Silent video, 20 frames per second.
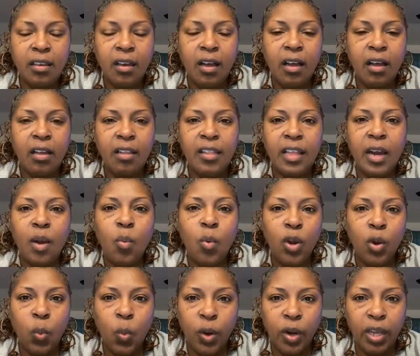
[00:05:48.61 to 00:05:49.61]
that I want
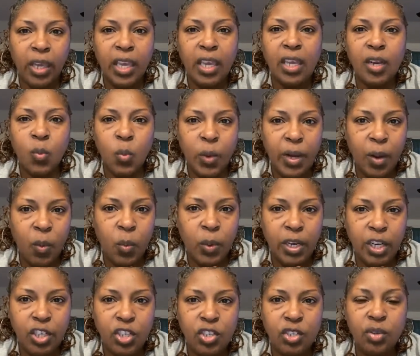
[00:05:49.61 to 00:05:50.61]
to work in and what I want
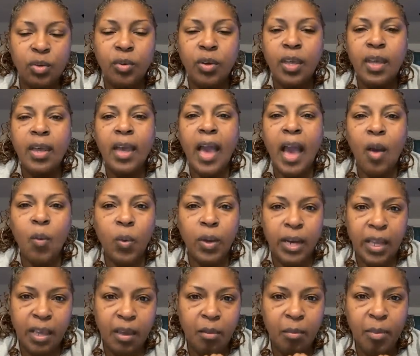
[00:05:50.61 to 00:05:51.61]
to do, how I want
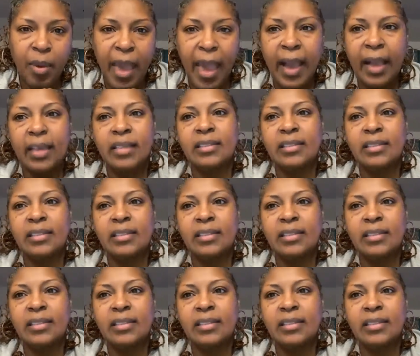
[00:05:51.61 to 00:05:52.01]
to impact?